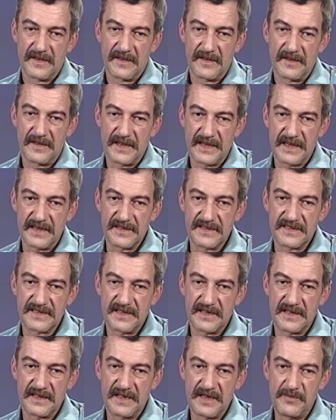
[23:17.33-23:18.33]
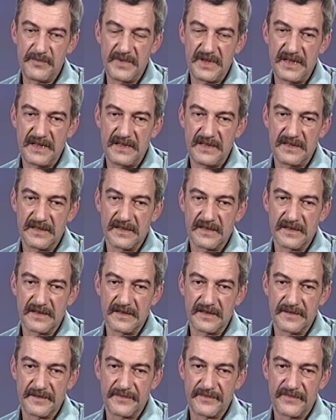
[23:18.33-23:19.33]
like I said, they may
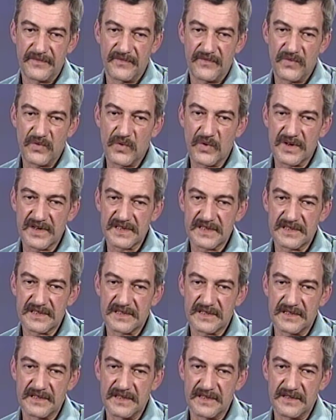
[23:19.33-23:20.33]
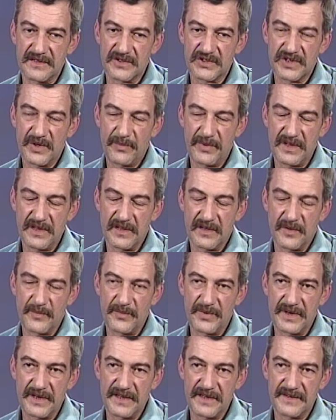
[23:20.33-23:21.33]
force the shipping
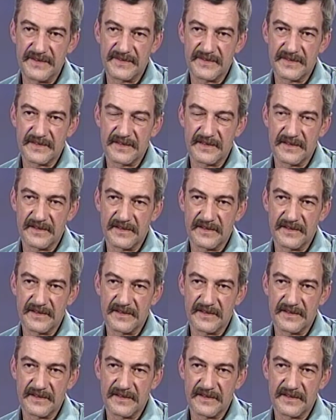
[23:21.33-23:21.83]
companies,